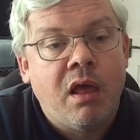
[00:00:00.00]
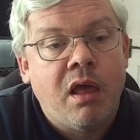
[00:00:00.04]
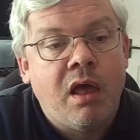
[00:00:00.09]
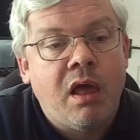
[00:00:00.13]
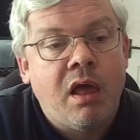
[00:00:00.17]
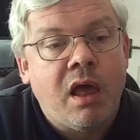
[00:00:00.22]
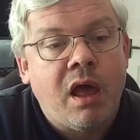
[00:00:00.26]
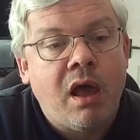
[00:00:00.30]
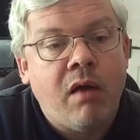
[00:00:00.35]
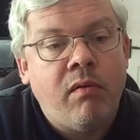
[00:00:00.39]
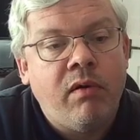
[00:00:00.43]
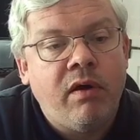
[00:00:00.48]

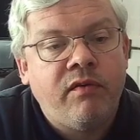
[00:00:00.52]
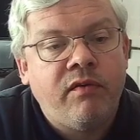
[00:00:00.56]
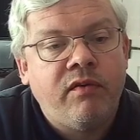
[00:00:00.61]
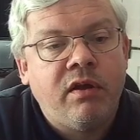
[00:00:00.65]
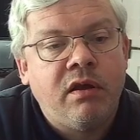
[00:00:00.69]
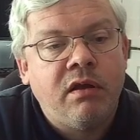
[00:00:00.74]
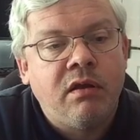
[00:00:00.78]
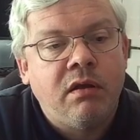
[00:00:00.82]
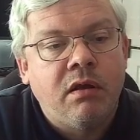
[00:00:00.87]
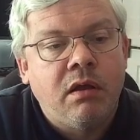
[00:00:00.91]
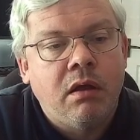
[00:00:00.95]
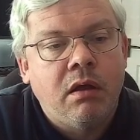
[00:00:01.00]
However,
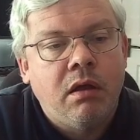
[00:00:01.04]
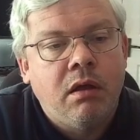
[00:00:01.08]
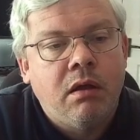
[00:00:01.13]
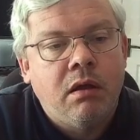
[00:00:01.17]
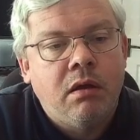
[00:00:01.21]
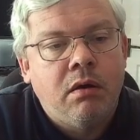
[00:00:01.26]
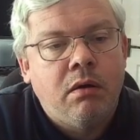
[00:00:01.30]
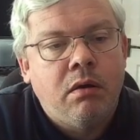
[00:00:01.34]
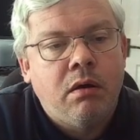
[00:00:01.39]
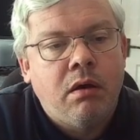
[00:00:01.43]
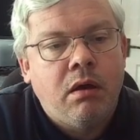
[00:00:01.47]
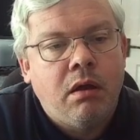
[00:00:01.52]

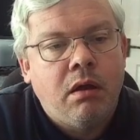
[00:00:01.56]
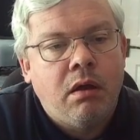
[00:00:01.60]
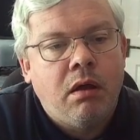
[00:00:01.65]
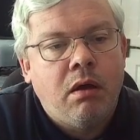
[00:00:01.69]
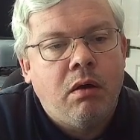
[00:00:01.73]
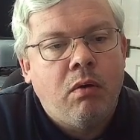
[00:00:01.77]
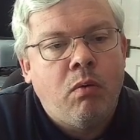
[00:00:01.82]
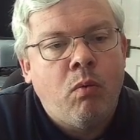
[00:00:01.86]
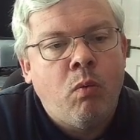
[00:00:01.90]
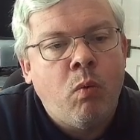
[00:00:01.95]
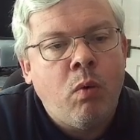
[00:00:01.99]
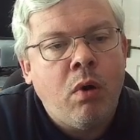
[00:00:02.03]

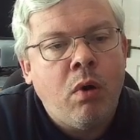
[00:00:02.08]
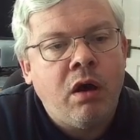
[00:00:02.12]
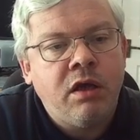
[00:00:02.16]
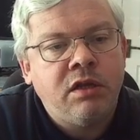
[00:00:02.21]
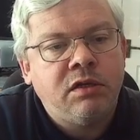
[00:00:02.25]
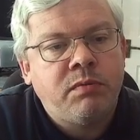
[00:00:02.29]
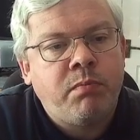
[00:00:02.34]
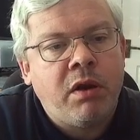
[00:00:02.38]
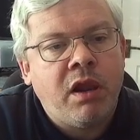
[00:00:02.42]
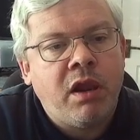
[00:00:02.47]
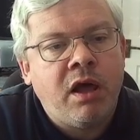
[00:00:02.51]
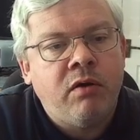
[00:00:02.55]
white
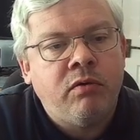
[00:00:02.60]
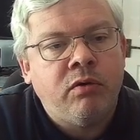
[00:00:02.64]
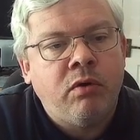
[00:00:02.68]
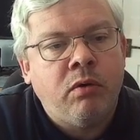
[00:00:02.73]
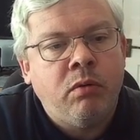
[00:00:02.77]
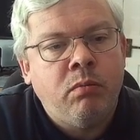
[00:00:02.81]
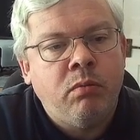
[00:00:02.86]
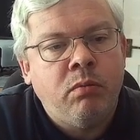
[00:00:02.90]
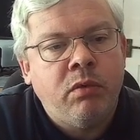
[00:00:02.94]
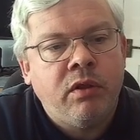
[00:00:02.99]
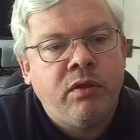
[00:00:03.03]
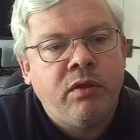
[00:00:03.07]
ploughed on
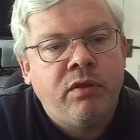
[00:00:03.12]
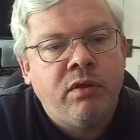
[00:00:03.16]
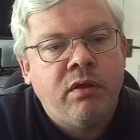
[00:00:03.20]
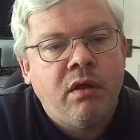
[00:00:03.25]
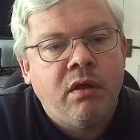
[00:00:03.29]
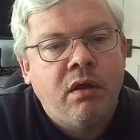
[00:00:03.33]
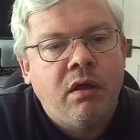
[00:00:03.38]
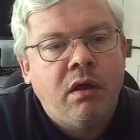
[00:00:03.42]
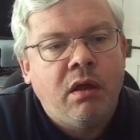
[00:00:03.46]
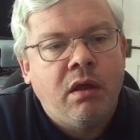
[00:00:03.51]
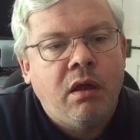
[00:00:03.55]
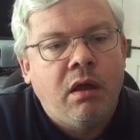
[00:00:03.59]
with
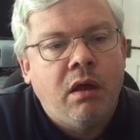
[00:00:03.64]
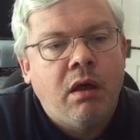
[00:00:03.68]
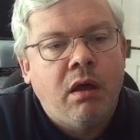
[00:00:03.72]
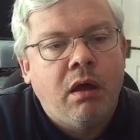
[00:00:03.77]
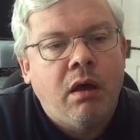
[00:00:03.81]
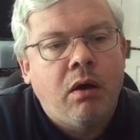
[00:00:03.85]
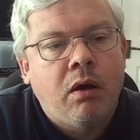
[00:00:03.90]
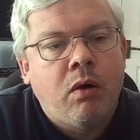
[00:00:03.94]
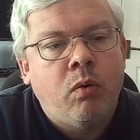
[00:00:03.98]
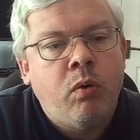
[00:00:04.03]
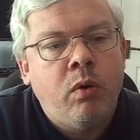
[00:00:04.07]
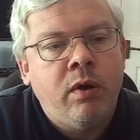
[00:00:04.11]

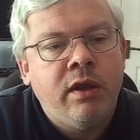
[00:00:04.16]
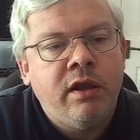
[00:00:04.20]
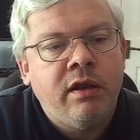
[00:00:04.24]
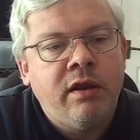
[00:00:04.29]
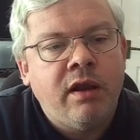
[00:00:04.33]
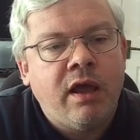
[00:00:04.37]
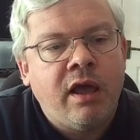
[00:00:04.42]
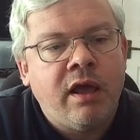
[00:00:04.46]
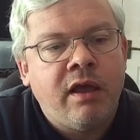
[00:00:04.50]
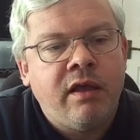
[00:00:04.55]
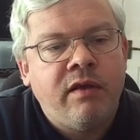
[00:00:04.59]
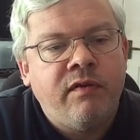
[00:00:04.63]
queen
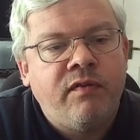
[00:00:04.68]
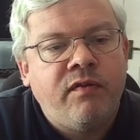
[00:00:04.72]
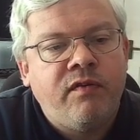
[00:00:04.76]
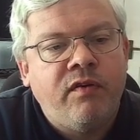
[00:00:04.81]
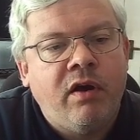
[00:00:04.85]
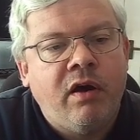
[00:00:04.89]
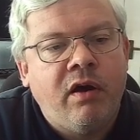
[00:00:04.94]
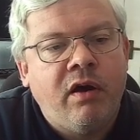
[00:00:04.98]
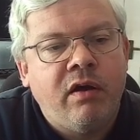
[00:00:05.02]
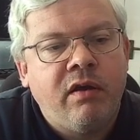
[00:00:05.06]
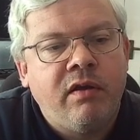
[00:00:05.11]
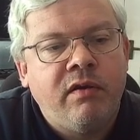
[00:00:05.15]

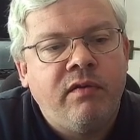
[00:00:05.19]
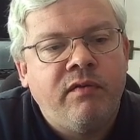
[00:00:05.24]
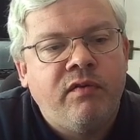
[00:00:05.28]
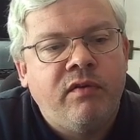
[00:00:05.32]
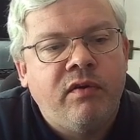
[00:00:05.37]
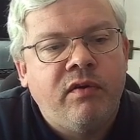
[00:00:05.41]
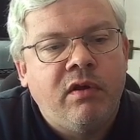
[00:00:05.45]
a5,